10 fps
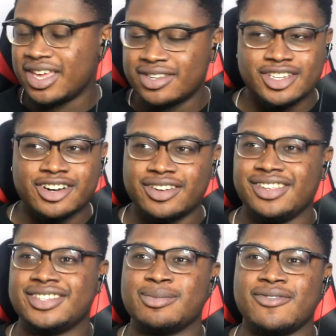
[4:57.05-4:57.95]
And
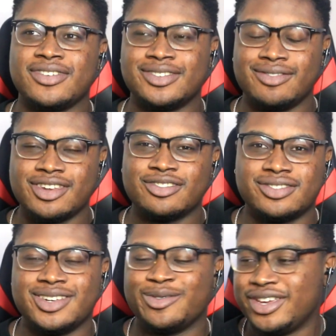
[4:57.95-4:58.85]
certainly some of his videos
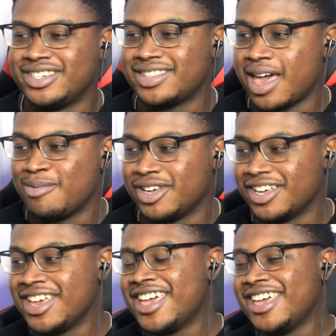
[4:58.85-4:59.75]
did reach that,
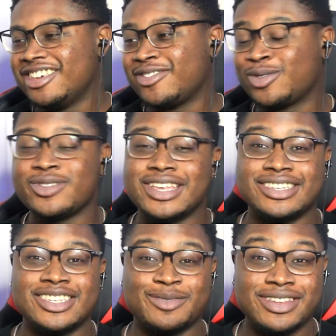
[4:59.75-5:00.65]
but you have to realize
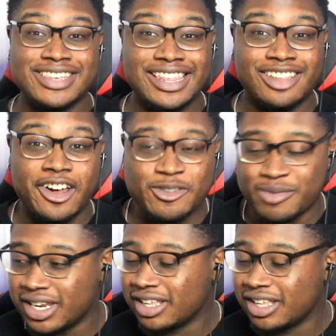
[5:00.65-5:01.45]
he spends a lot of money,